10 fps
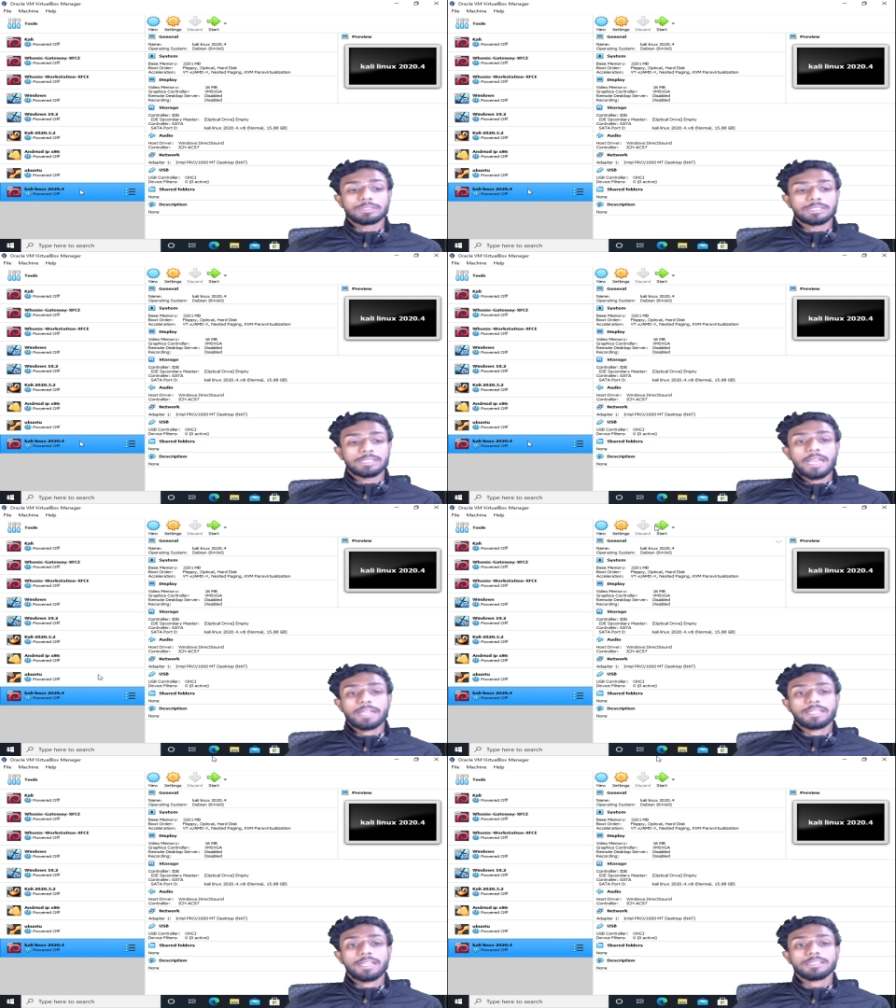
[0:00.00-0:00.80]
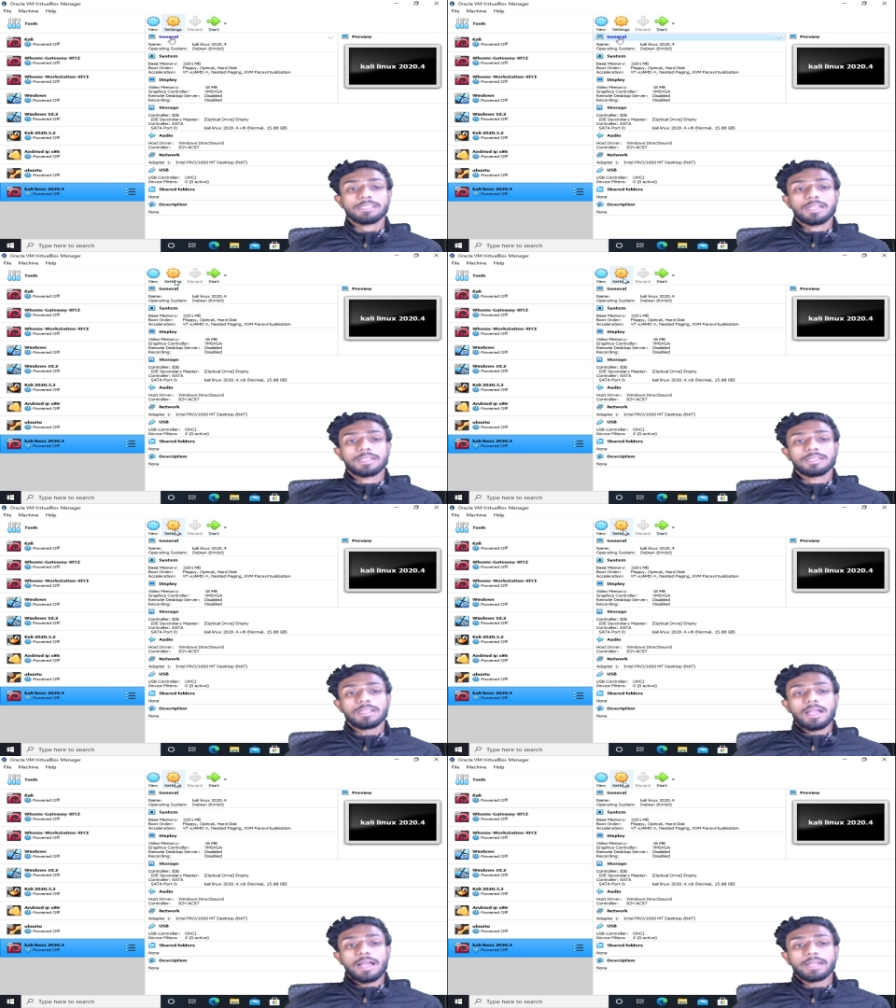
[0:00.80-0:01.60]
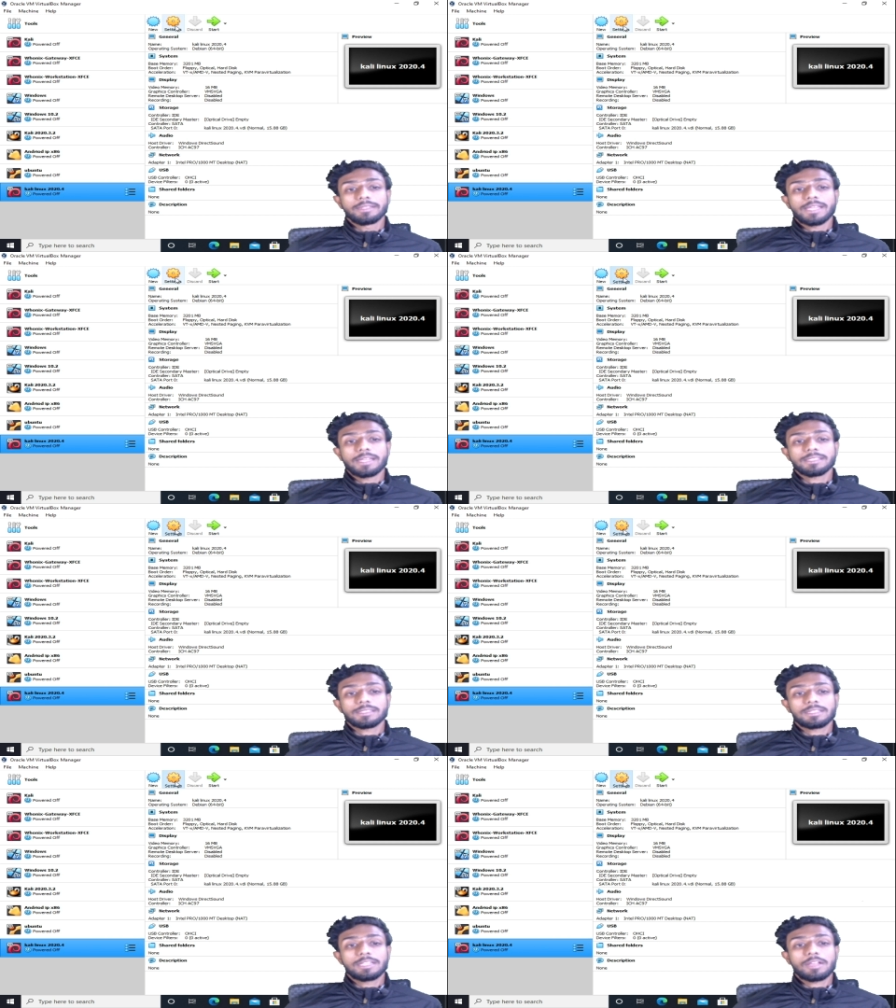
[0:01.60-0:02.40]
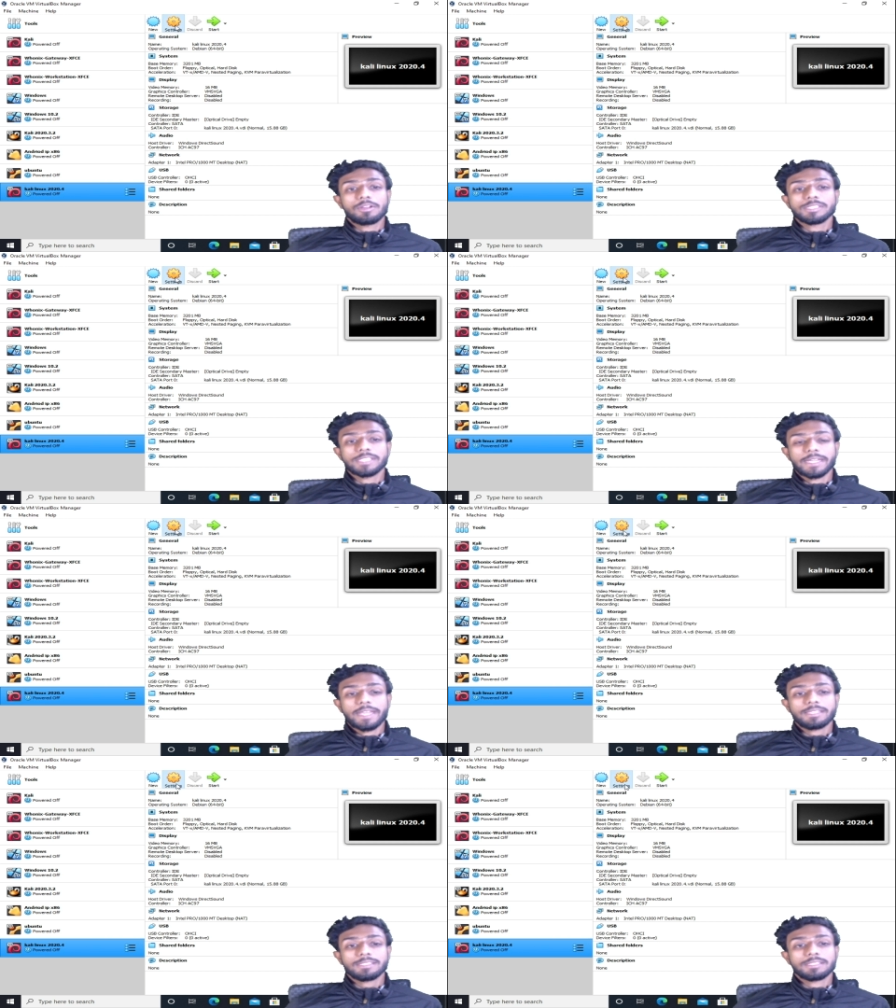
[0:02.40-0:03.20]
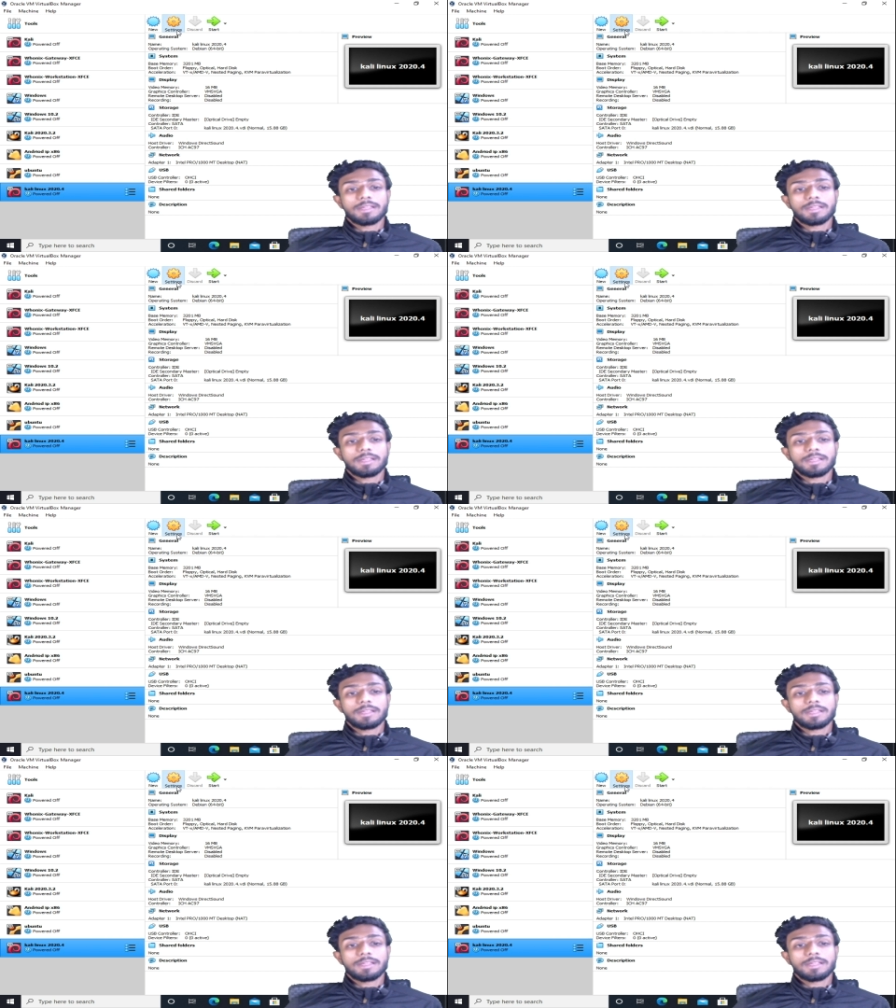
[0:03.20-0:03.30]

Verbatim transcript: select this and then click on settings